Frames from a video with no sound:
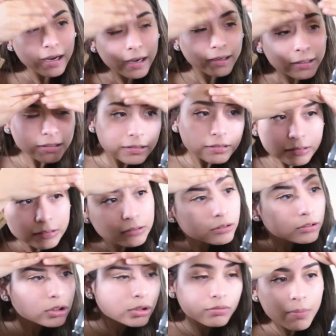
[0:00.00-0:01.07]
face
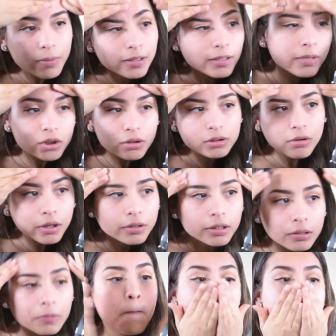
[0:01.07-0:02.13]
primer, and it's the
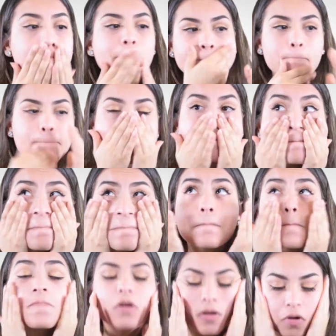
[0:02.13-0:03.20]
Hangover primer,
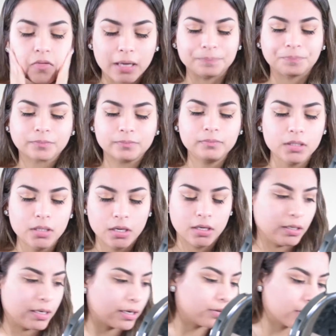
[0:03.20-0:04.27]
and
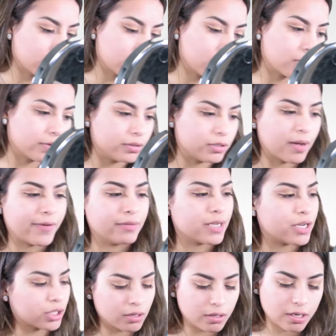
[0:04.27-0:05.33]
I'm just gonna
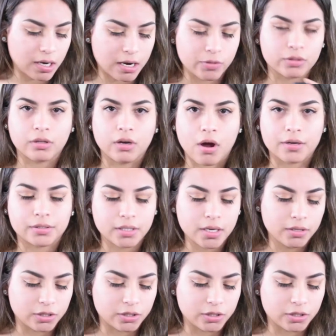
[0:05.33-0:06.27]
rub that in.